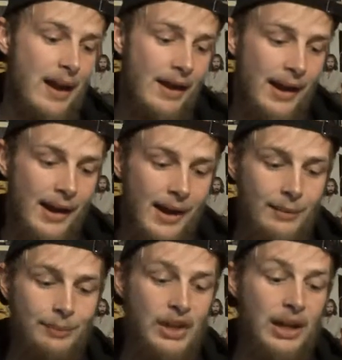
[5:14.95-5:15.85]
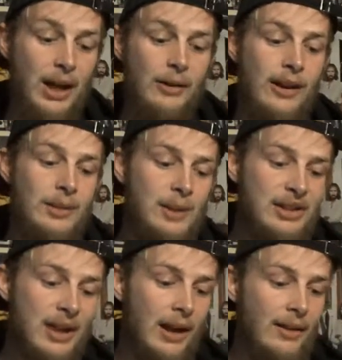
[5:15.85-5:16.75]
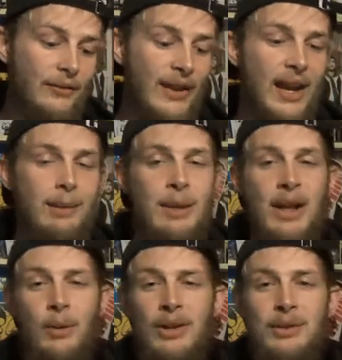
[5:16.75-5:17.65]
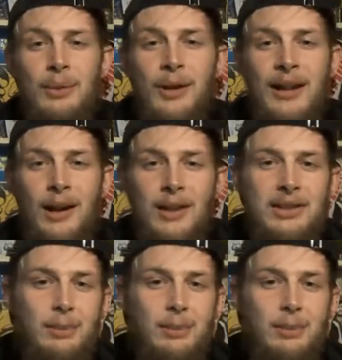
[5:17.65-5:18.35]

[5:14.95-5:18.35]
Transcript: The Colorado Music Hall of Fame wasn't really a concert,